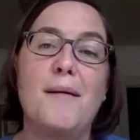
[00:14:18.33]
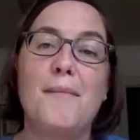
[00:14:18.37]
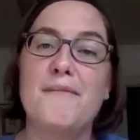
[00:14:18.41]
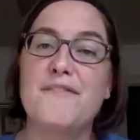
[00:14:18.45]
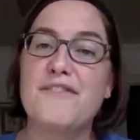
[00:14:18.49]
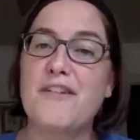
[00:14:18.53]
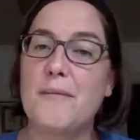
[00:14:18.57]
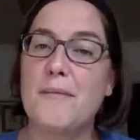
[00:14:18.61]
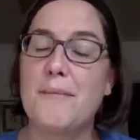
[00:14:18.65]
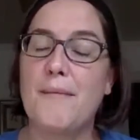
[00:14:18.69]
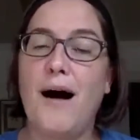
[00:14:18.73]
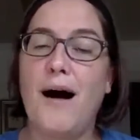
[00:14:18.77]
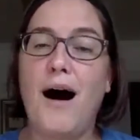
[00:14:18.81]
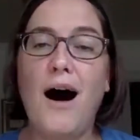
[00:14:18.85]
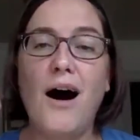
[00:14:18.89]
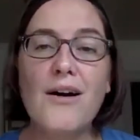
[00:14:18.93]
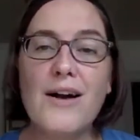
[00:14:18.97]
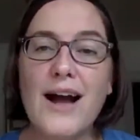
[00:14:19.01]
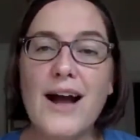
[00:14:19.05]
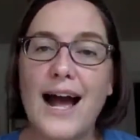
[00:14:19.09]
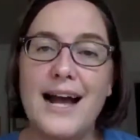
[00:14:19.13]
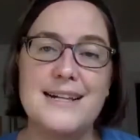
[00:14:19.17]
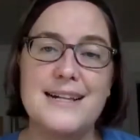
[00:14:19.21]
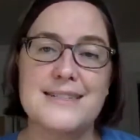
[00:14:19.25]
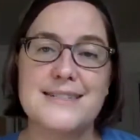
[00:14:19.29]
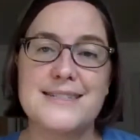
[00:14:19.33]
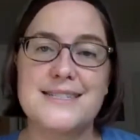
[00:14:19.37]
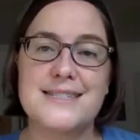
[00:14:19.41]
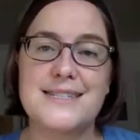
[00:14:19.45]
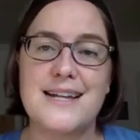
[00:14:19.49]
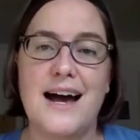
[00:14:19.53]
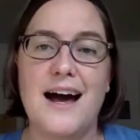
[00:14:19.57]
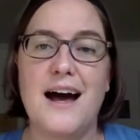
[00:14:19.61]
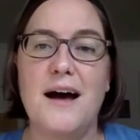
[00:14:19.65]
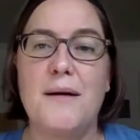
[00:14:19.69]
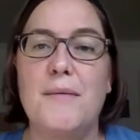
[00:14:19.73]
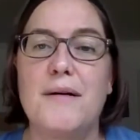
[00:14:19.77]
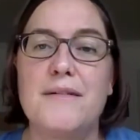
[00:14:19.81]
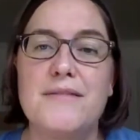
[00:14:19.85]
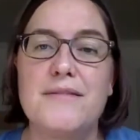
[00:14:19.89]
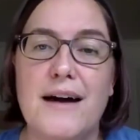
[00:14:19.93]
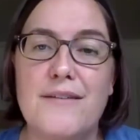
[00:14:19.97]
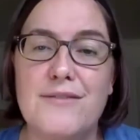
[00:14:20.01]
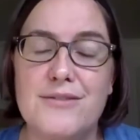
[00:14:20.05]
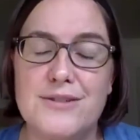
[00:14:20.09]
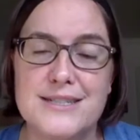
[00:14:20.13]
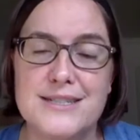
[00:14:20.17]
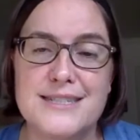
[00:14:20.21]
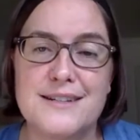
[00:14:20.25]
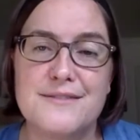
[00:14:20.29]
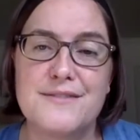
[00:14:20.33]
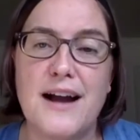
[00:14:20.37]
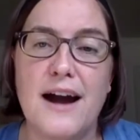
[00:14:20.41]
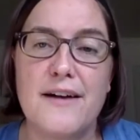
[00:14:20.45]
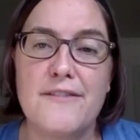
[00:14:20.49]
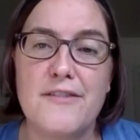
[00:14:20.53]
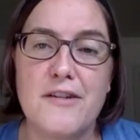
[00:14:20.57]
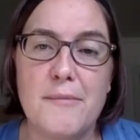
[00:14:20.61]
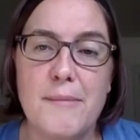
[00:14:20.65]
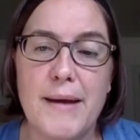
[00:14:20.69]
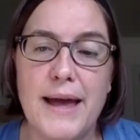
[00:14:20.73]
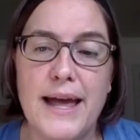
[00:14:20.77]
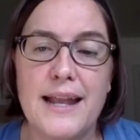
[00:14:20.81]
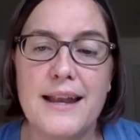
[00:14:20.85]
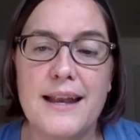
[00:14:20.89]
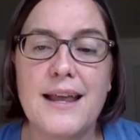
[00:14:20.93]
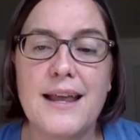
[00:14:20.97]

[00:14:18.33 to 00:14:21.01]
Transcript: from all kinds of levels of government,